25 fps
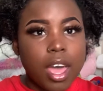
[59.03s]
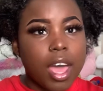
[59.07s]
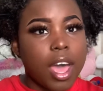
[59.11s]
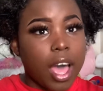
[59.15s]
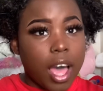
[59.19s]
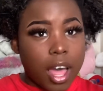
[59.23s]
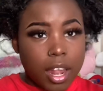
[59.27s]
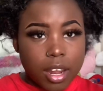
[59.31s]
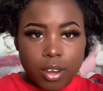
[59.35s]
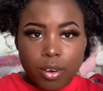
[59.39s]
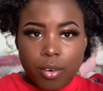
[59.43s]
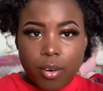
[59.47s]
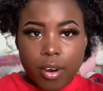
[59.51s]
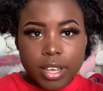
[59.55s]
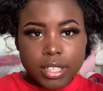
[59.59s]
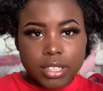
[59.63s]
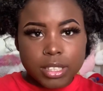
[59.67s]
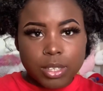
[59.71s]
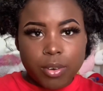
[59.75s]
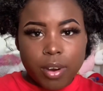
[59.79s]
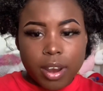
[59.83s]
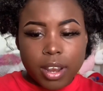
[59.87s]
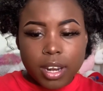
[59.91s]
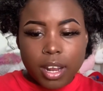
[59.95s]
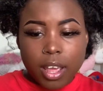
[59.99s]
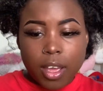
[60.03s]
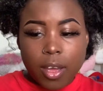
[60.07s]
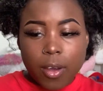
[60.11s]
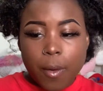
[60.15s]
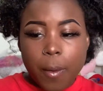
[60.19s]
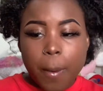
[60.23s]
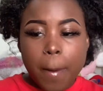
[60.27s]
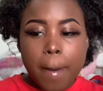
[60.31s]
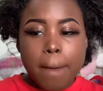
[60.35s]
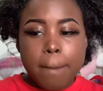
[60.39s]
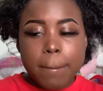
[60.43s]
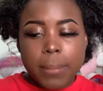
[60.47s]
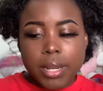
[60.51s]
I look crazy right now,
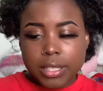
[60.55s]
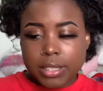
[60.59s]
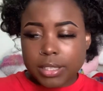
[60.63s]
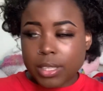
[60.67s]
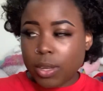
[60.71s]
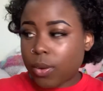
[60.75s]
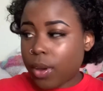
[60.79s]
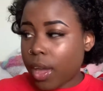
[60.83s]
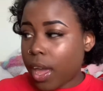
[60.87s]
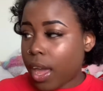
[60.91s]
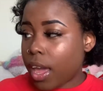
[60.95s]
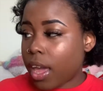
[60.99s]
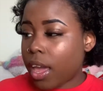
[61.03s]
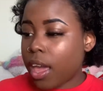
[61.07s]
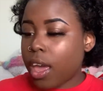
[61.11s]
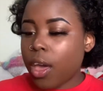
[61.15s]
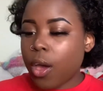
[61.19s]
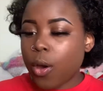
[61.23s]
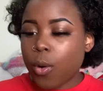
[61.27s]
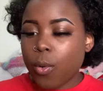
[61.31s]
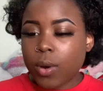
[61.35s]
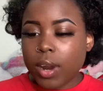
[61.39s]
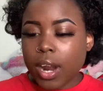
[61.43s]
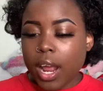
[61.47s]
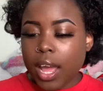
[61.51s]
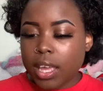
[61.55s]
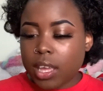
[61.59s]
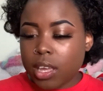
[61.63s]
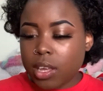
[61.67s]
but it's okay. What I'm